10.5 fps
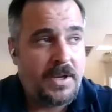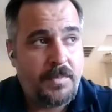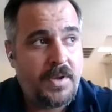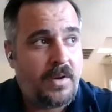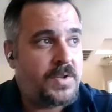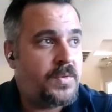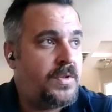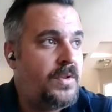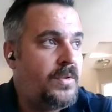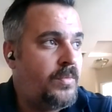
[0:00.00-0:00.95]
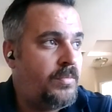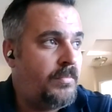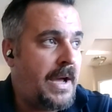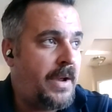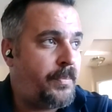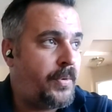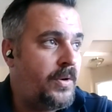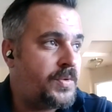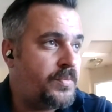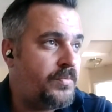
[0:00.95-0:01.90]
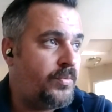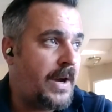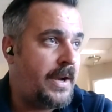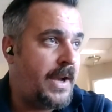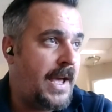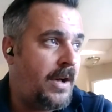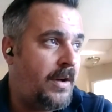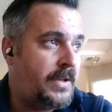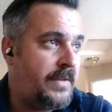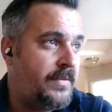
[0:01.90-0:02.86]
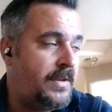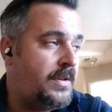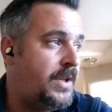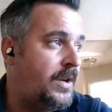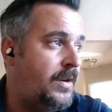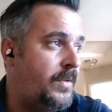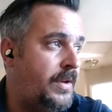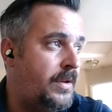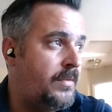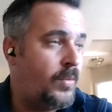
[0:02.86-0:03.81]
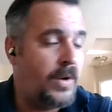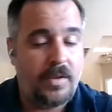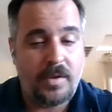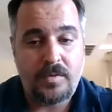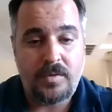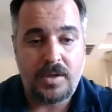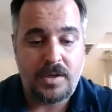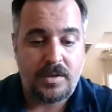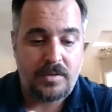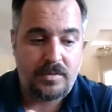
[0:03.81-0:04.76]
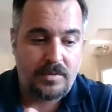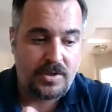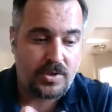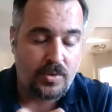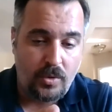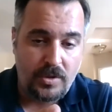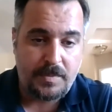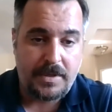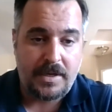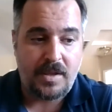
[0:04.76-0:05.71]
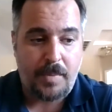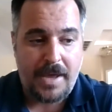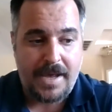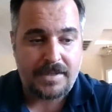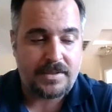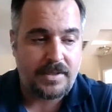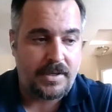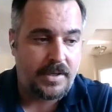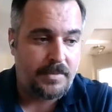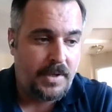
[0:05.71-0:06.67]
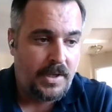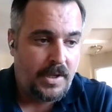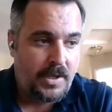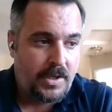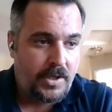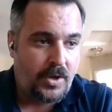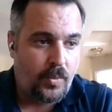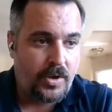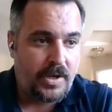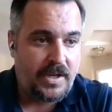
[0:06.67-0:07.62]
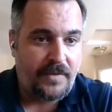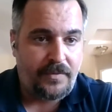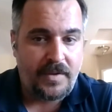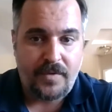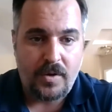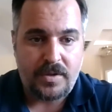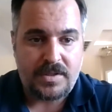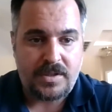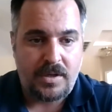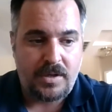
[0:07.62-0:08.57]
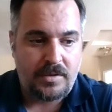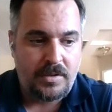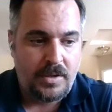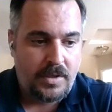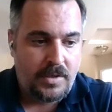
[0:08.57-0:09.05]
To be honest with you, my approach right now, given, where the school has been in the past, we're going to definitely focus on